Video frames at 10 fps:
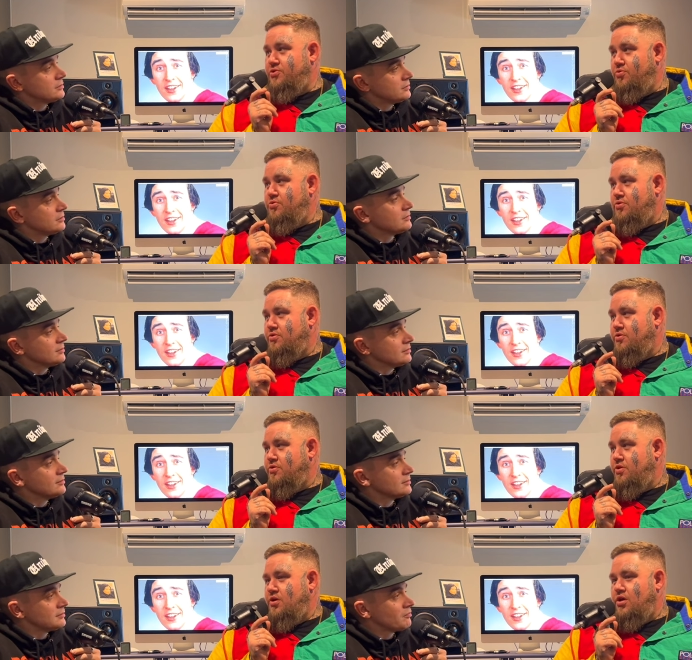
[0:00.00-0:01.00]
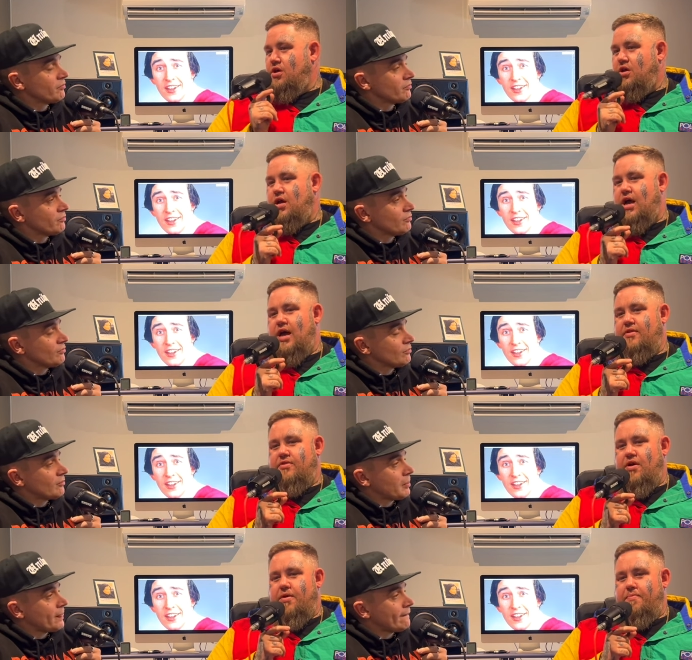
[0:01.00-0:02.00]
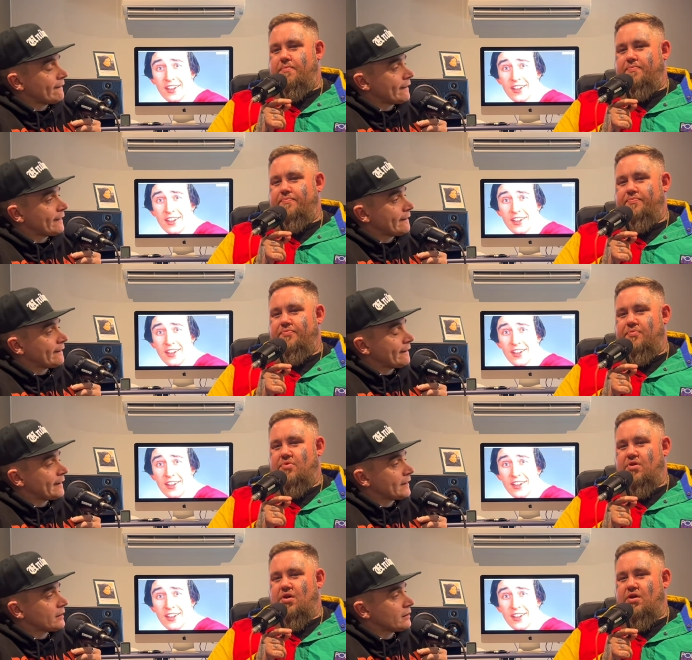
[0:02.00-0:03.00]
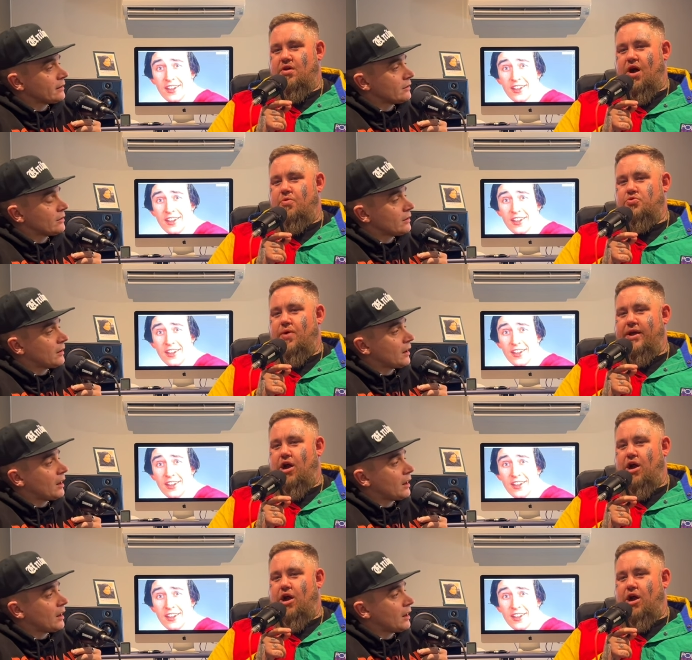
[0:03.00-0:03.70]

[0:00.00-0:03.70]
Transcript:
Speaker 1: mental. Mm. And um, I would